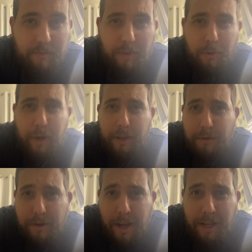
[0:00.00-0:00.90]
All right,
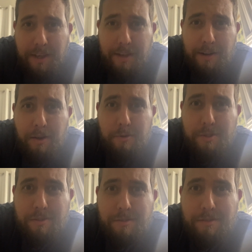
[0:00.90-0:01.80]
good night,
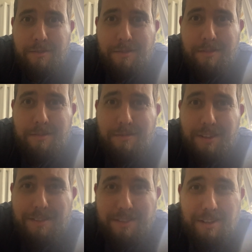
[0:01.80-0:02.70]
kiddos.
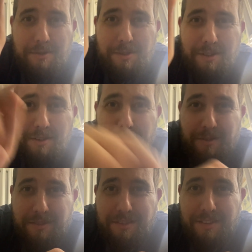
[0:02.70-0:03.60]
I'll see you soon.
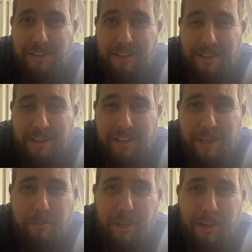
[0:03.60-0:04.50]

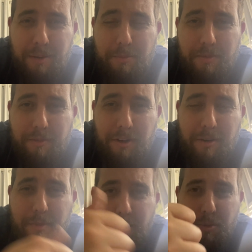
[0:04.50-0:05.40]
Hit me up if you're
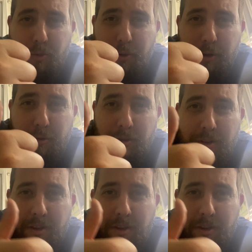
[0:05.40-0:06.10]
going to be in Peru,